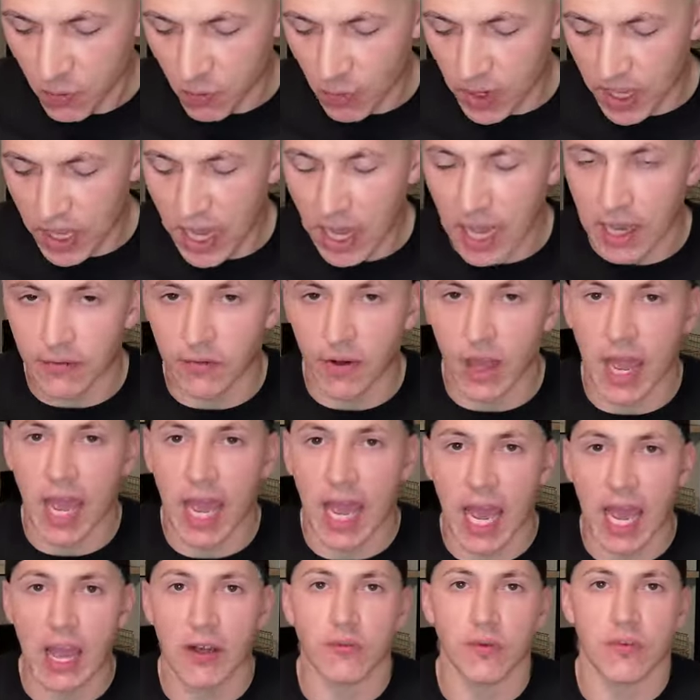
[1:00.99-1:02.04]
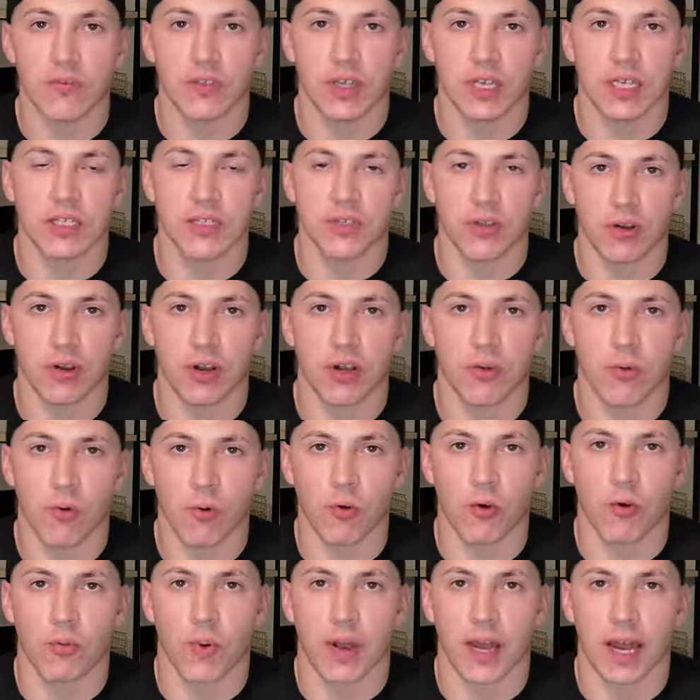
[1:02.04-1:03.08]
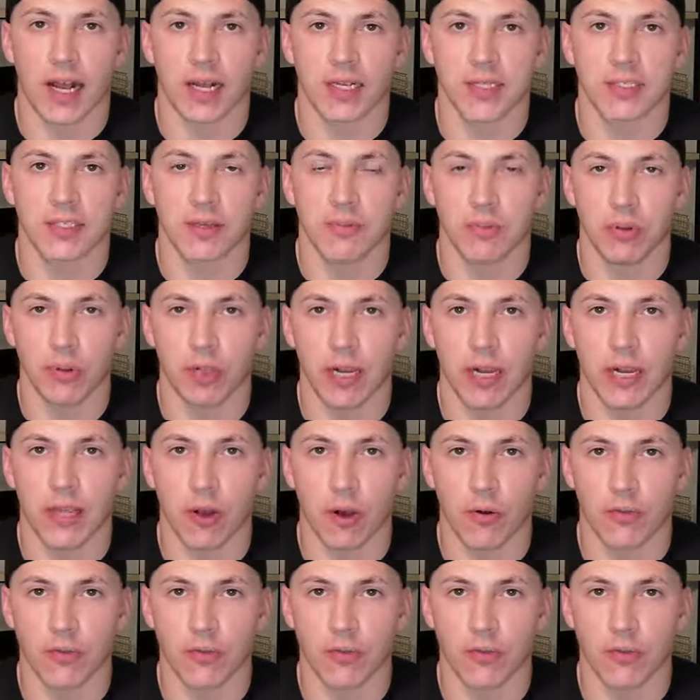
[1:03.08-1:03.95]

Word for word: we have half of these starting quarterbacks completing